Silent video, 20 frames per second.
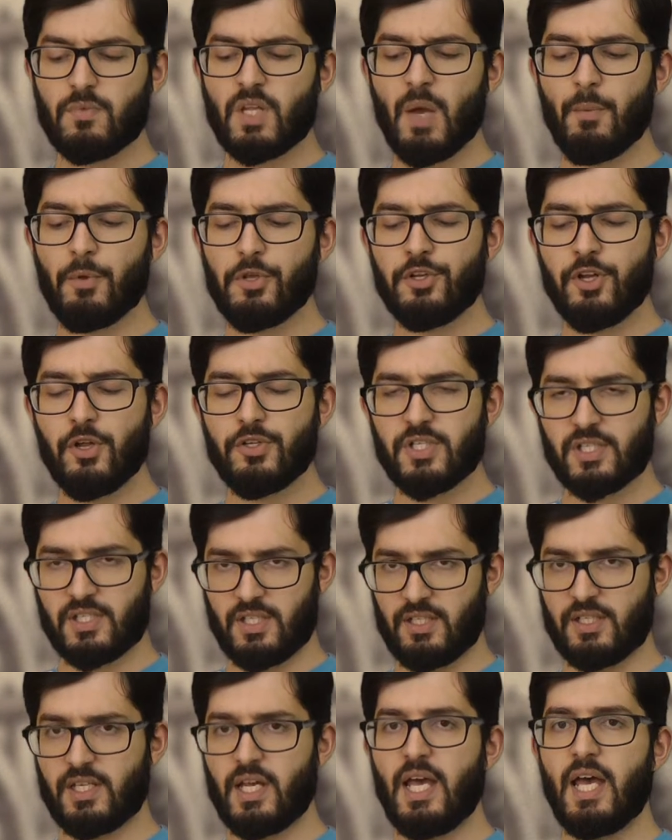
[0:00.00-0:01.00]
And what you'll notice
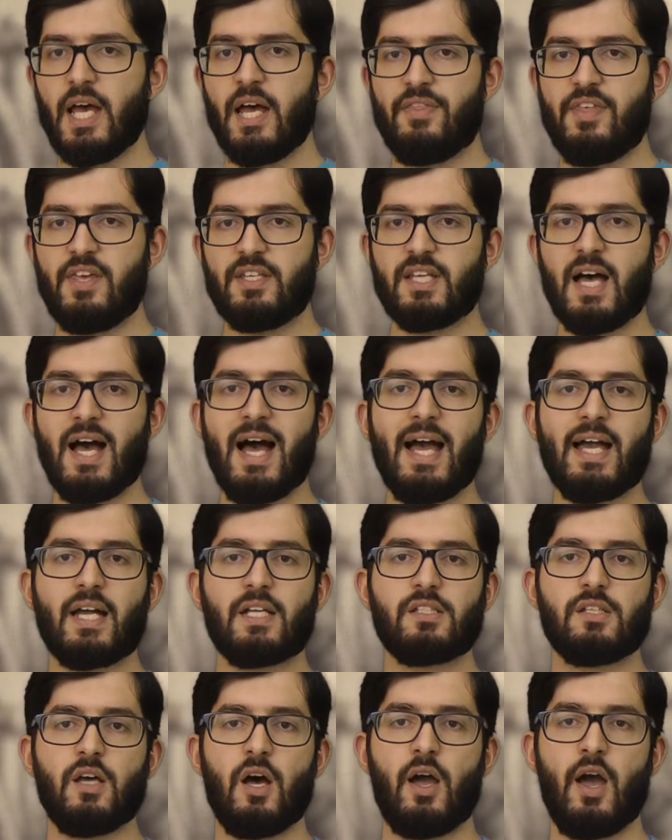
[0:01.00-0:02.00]
is these
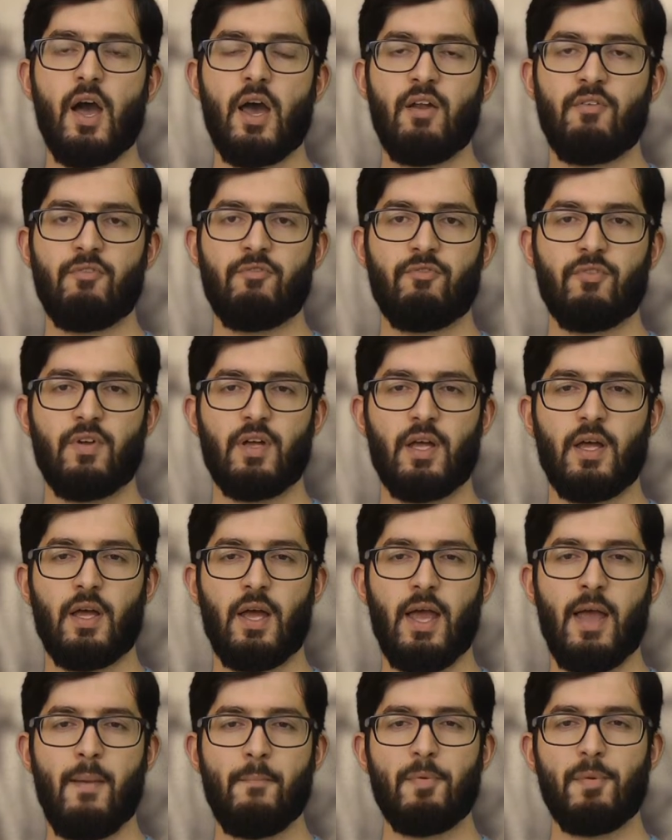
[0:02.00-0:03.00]
acts are kind of
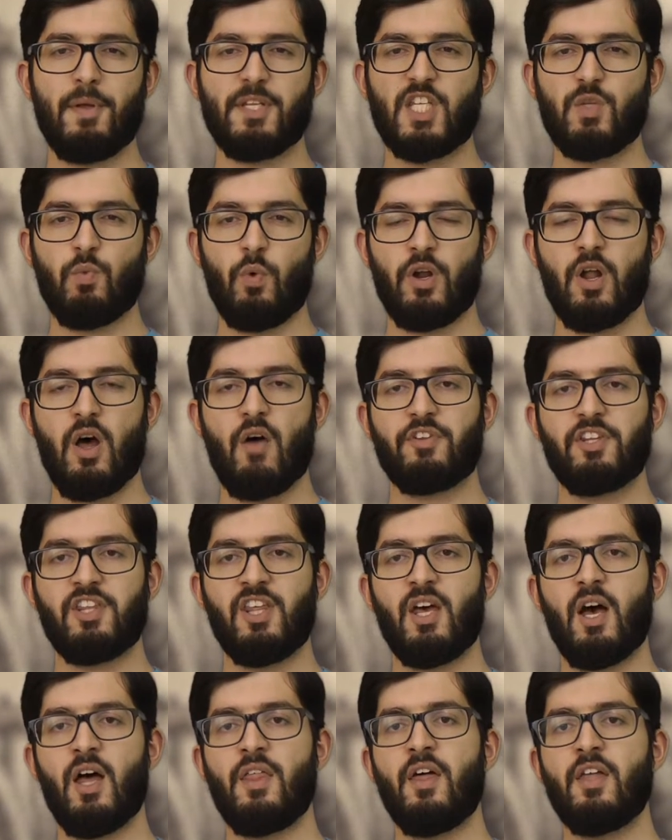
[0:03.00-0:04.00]
implemented one after
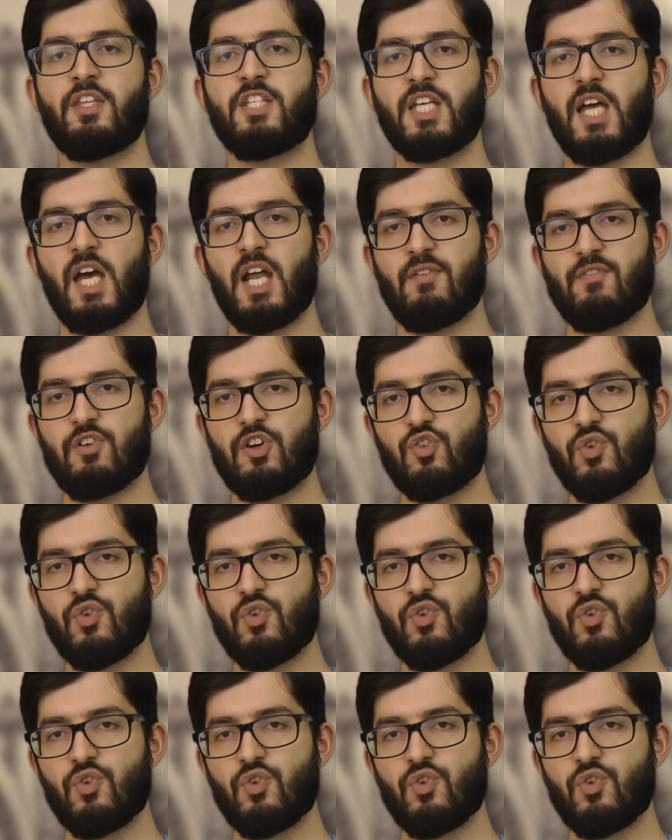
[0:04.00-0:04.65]
the other to kind of